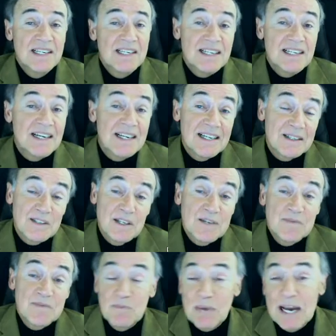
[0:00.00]

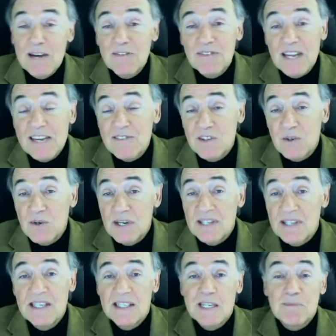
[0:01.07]

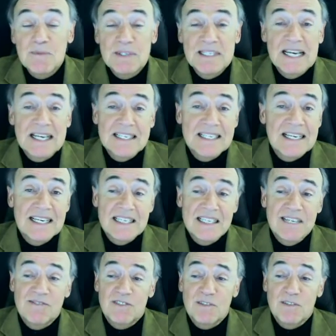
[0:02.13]
bioflavonoid that protects against
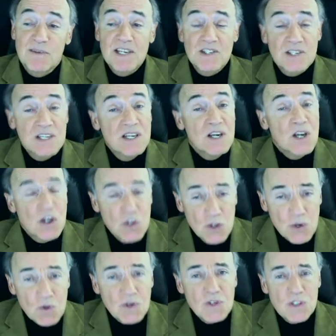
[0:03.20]
inflammation.
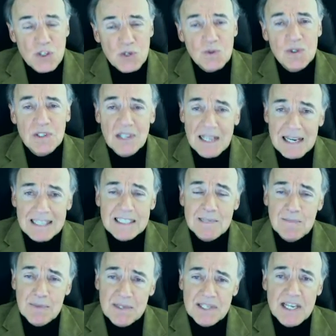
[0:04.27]
You can do a lot to
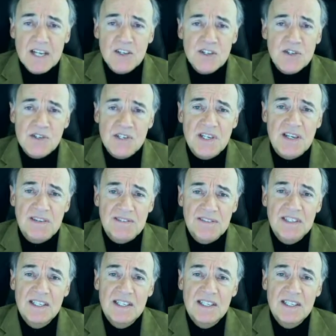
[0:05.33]
protect yourself.